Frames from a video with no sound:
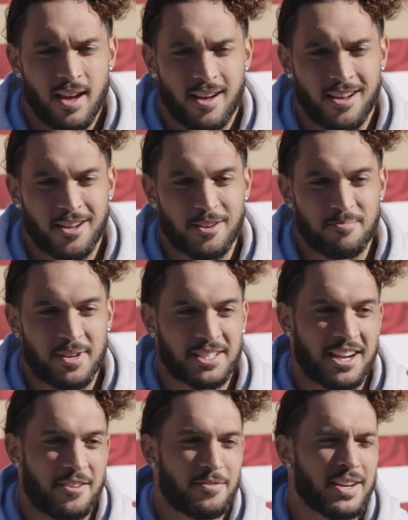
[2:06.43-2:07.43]
Uh, but
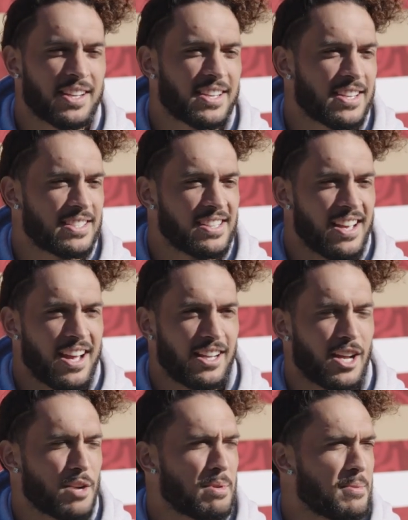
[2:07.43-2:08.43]
it's kind of funny because a
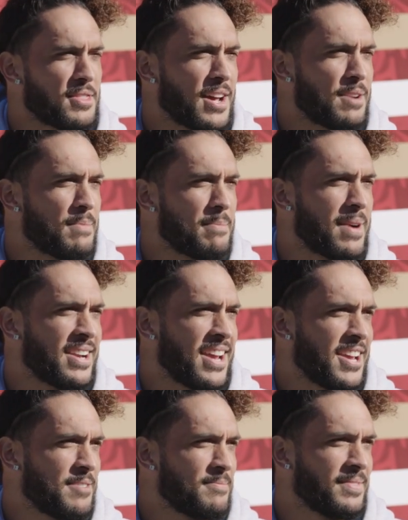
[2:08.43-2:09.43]
lot of people thought it meant my
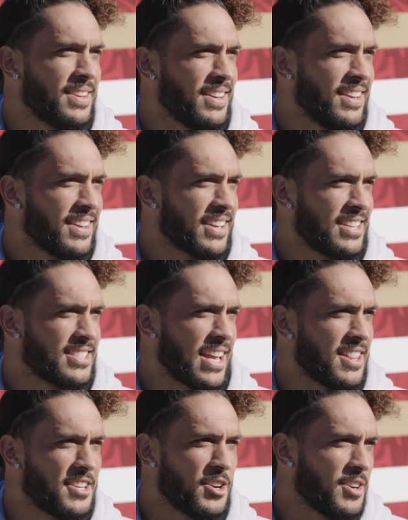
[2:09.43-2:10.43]
name because
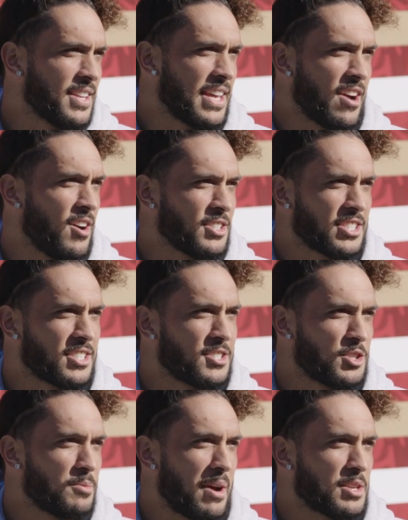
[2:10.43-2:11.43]
Talanoa, they all just
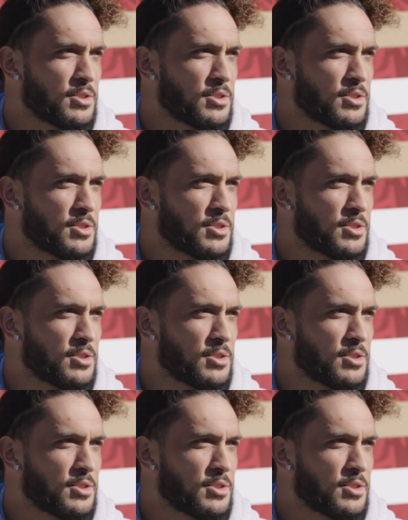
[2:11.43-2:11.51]
assumed okay.